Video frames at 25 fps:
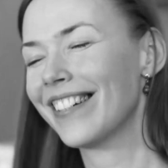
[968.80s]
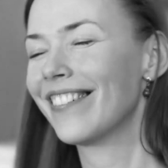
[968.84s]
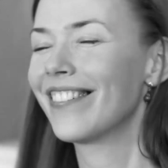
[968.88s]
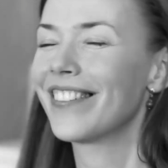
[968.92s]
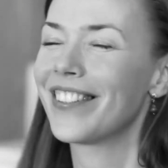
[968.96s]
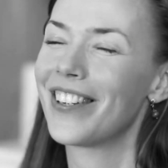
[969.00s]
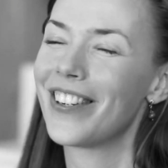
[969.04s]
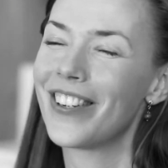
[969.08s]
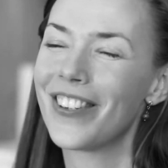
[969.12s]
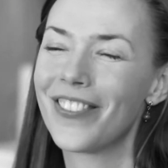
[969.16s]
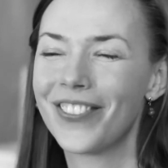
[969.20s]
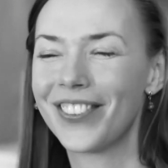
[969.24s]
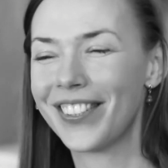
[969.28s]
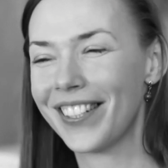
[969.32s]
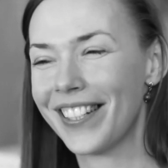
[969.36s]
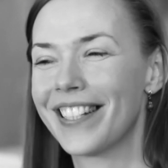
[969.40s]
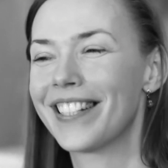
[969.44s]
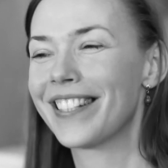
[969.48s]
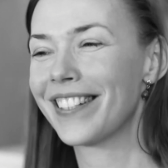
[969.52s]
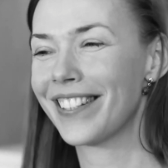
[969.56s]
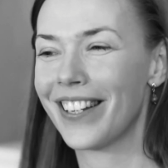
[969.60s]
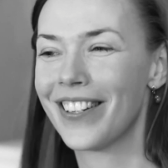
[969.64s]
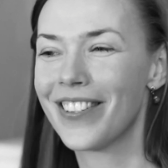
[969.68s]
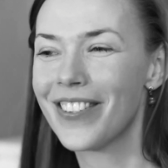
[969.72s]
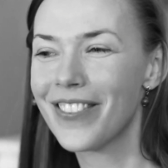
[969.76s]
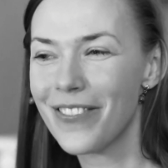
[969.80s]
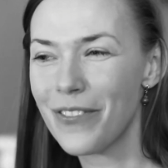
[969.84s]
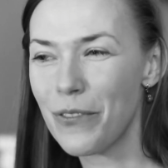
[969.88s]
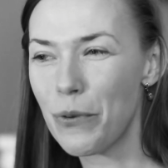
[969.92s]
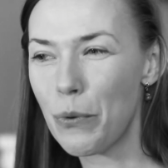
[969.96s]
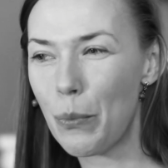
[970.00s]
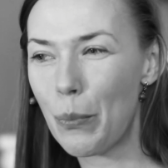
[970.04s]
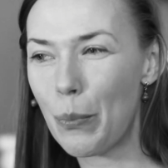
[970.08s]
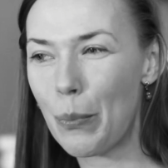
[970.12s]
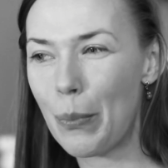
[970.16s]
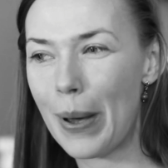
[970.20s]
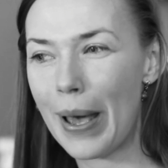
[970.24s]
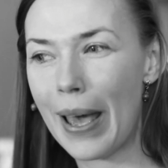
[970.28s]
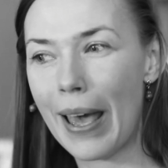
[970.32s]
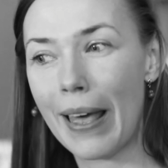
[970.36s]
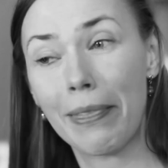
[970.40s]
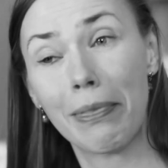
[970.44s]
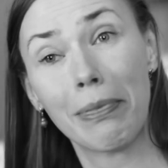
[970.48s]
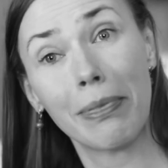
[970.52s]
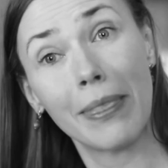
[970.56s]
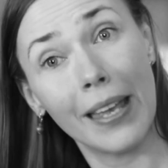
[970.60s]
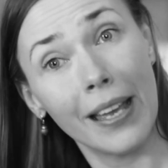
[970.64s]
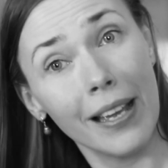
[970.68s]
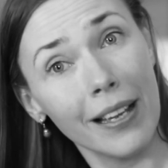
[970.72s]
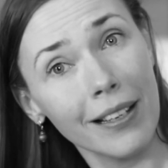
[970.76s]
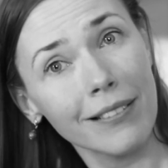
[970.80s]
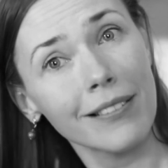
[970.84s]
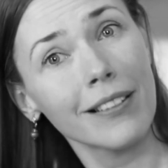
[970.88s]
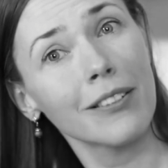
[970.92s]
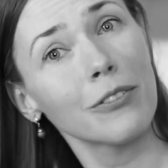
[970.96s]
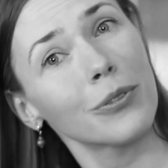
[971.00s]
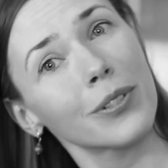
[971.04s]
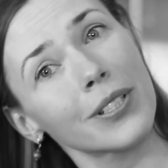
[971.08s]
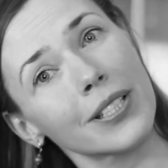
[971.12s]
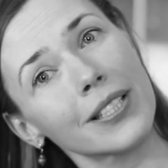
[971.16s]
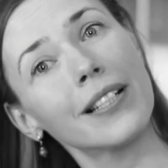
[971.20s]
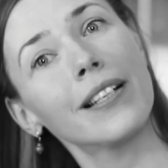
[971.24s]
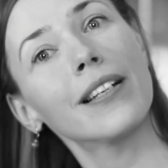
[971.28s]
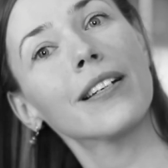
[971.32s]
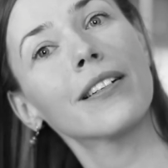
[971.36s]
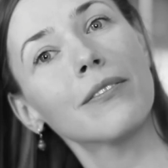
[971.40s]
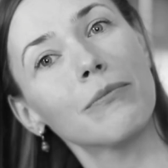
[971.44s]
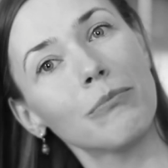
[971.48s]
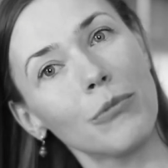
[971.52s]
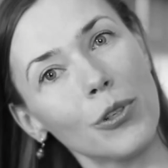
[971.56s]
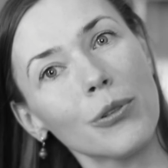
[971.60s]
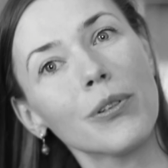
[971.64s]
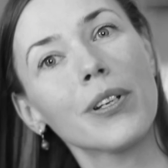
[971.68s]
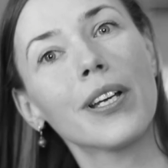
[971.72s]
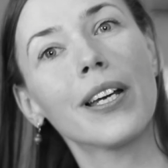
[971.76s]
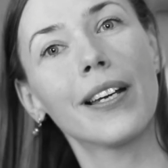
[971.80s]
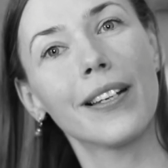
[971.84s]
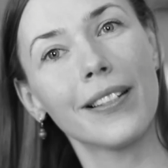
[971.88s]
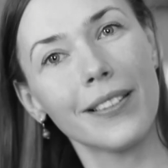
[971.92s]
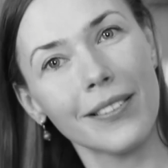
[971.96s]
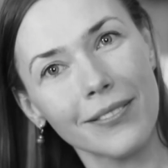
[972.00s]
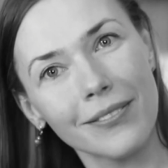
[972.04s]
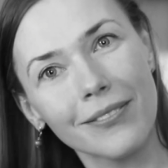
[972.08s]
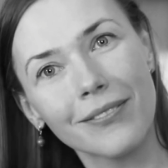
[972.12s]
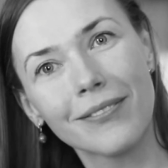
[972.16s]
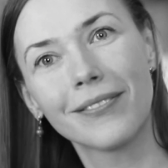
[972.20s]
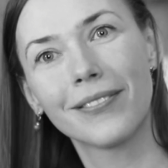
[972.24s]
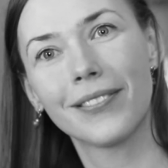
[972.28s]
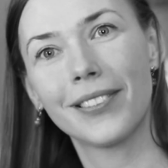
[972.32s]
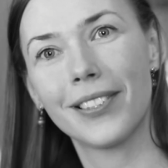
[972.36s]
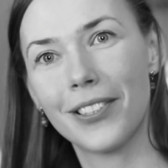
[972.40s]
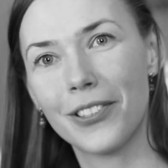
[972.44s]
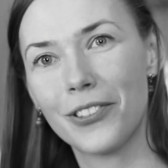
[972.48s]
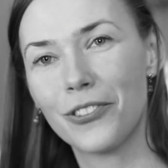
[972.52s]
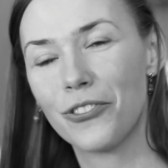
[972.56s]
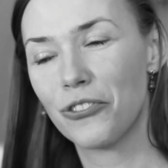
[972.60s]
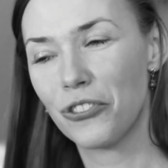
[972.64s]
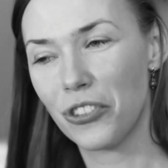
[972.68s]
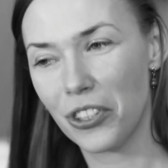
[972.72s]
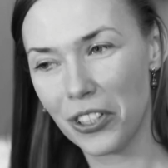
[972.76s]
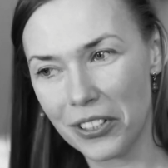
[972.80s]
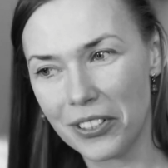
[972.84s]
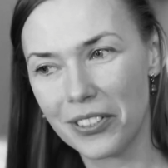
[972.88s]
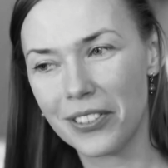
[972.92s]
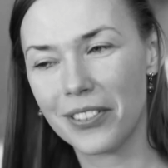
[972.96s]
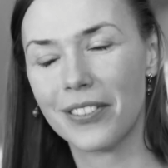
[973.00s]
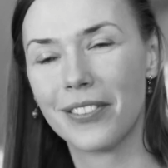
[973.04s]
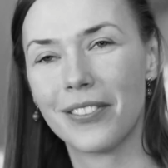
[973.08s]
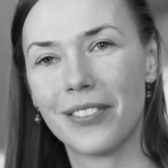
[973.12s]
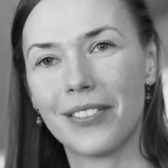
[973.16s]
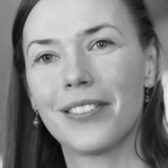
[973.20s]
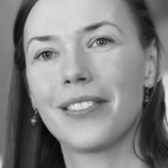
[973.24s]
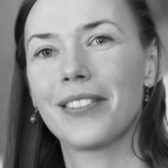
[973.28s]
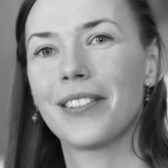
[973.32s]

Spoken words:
oh no, please no. But then it was like, okay, it's just,